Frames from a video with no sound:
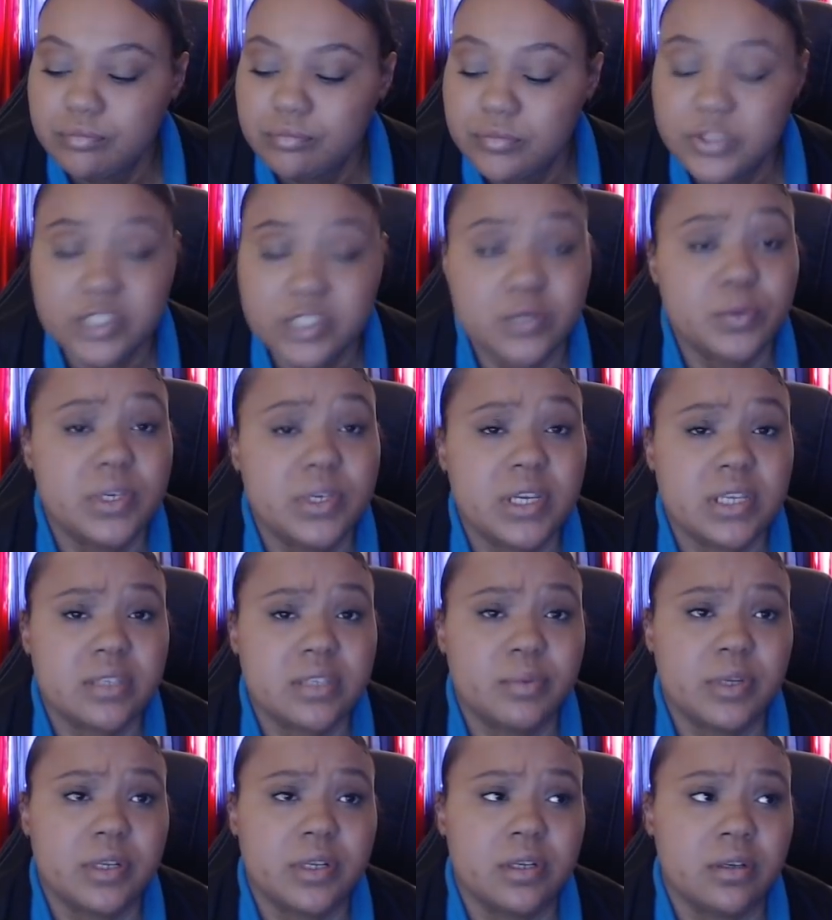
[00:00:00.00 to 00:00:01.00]
this week has
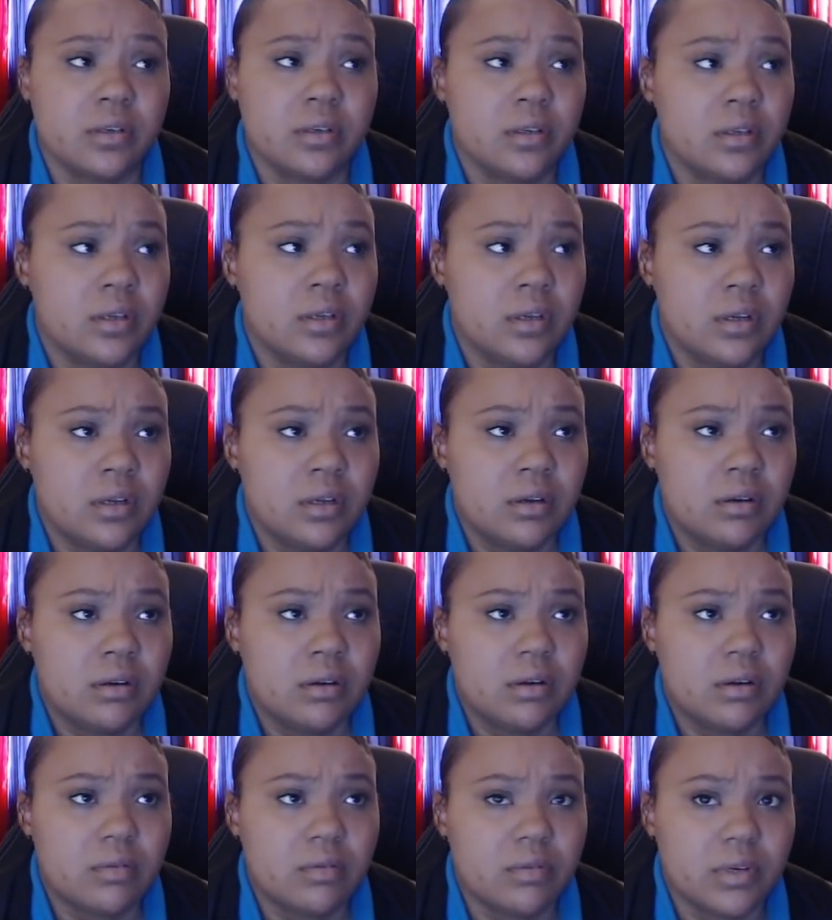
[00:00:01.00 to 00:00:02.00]
been
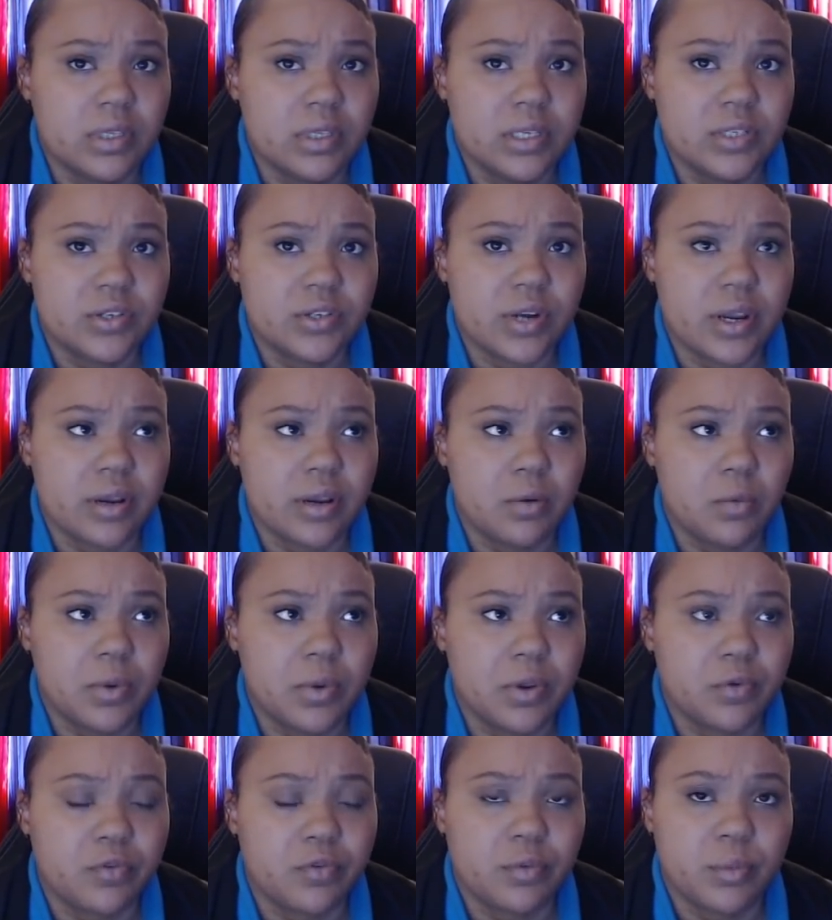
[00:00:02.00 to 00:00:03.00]
a really trying
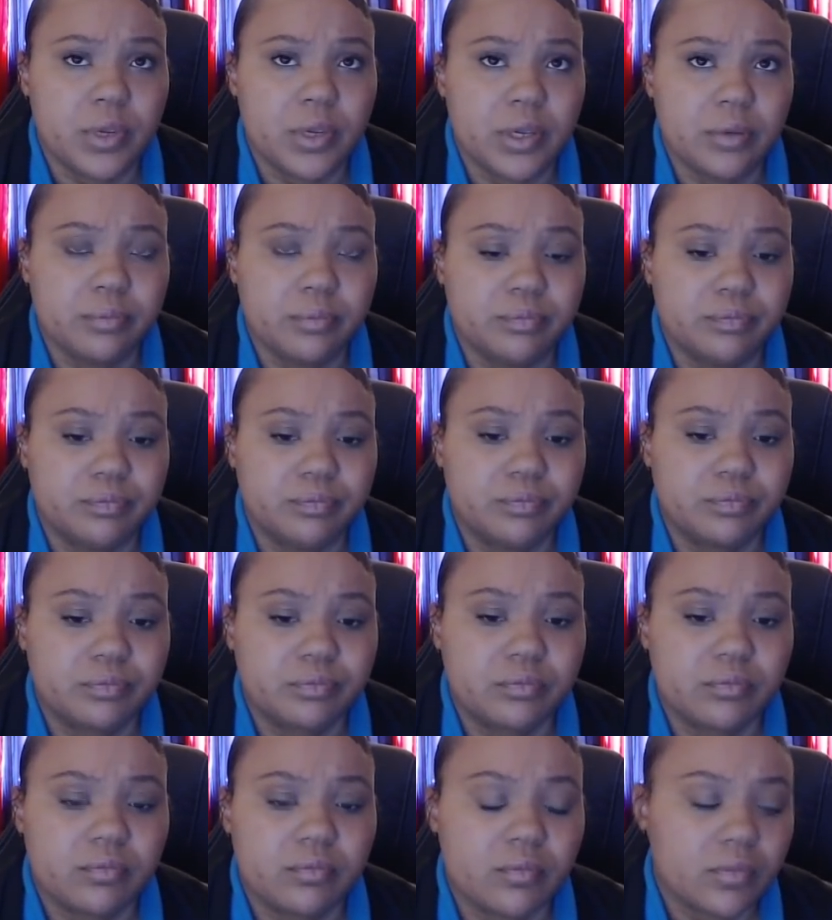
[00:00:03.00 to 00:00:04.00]
week for me.
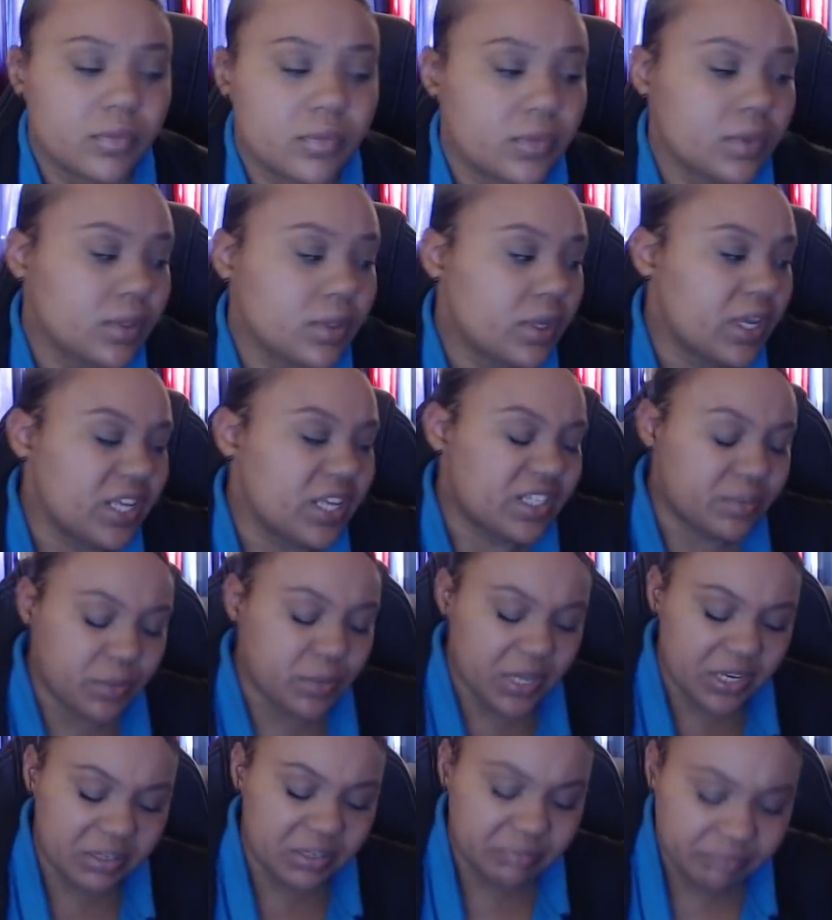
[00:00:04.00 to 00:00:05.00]
It's
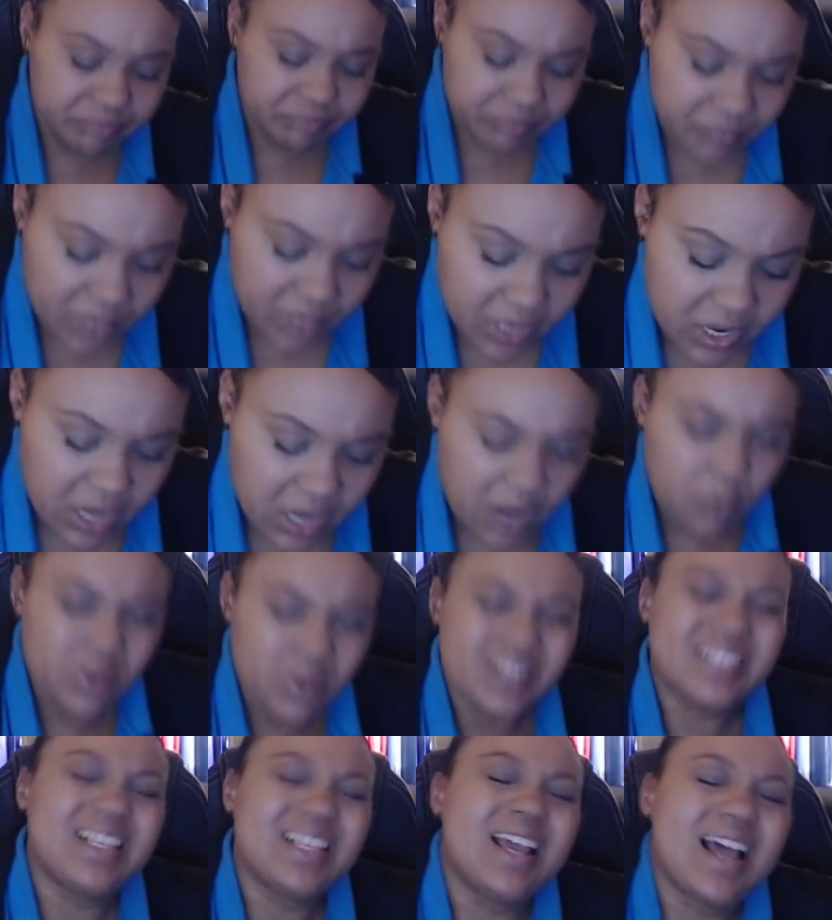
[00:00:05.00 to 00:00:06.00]
been, I want
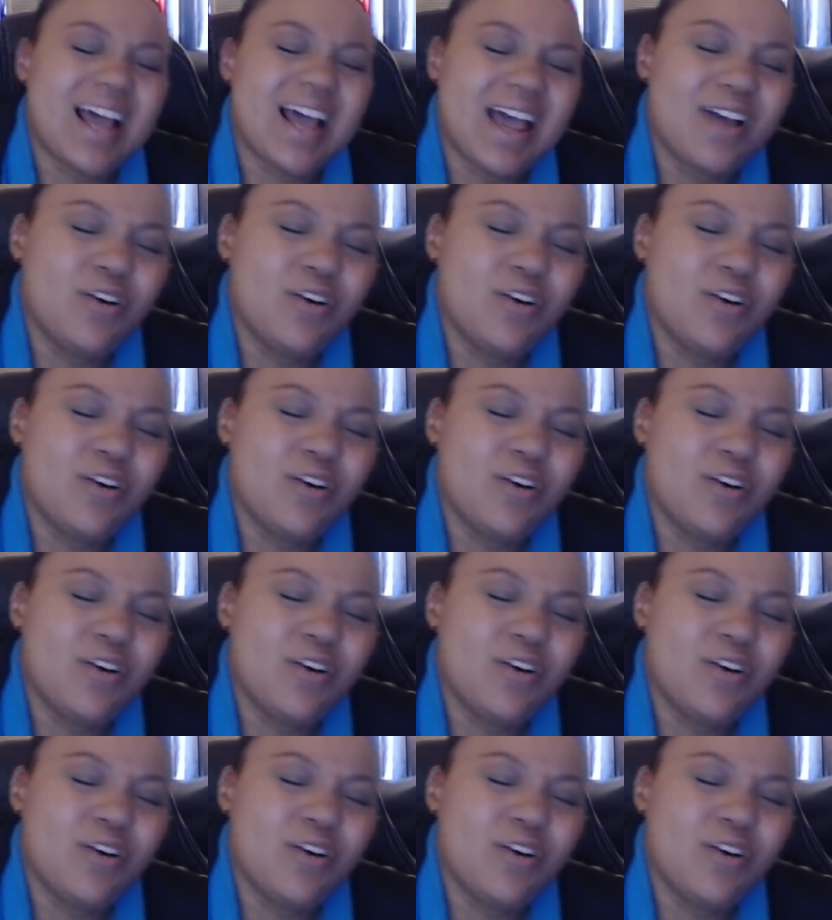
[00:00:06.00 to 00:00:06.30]
to say, an eye